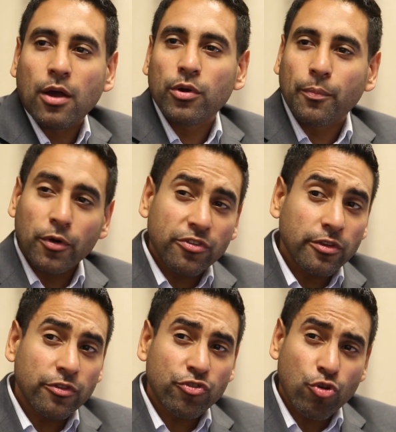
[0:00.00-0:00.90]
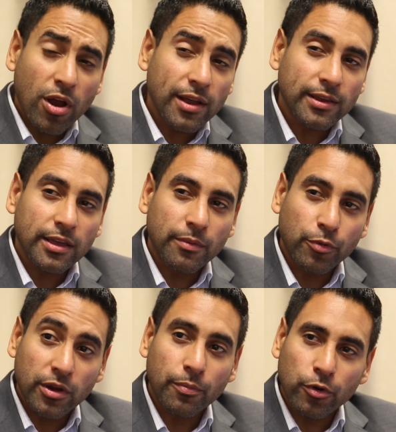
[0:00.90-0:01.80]
Now, when a person's trying to get a
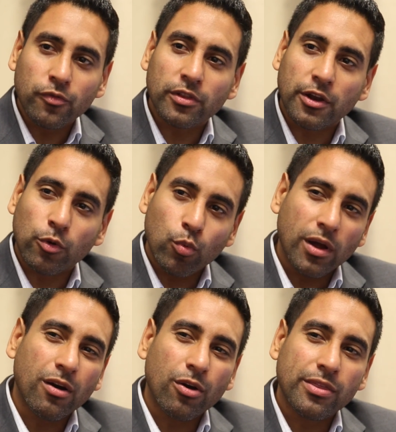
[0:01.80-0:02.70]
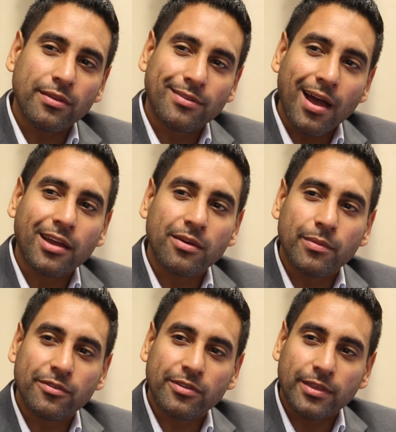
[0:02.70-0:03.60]
pre-approval letter, what are the
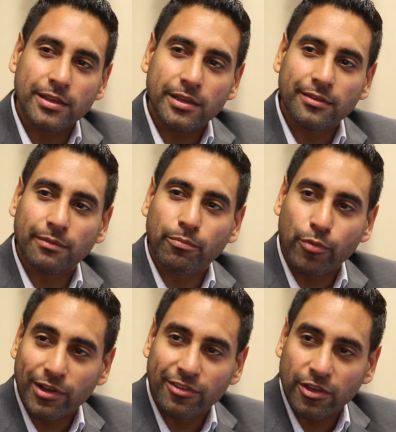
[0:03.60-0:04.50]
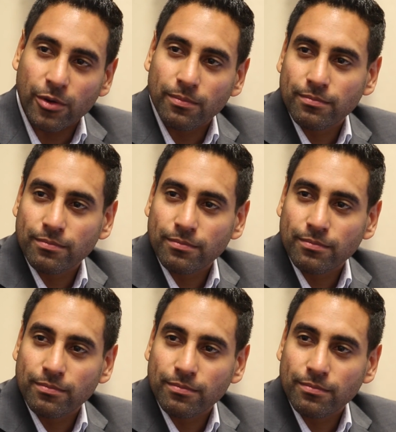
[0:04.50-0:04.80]
documents that they need to bring to you?